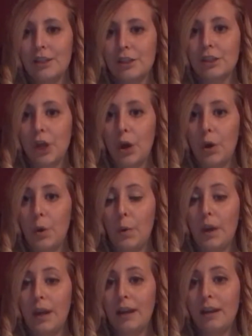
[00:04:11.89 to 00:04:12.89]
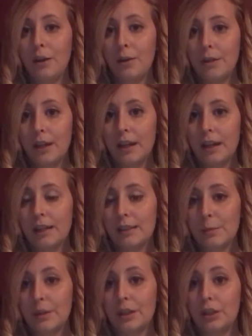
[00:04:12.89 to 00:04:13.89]
So encoding
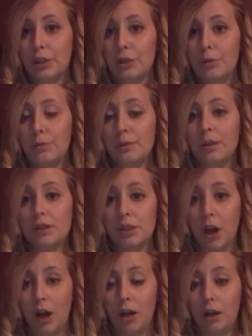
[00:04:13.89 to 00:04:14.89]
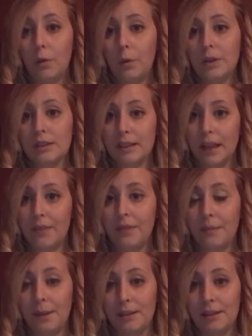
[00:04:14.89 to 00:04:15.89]
is when you talk or
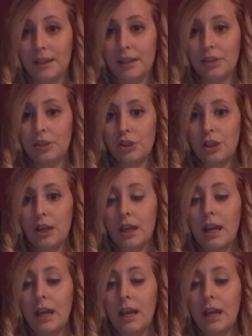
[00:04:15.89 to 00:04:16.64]
send the message,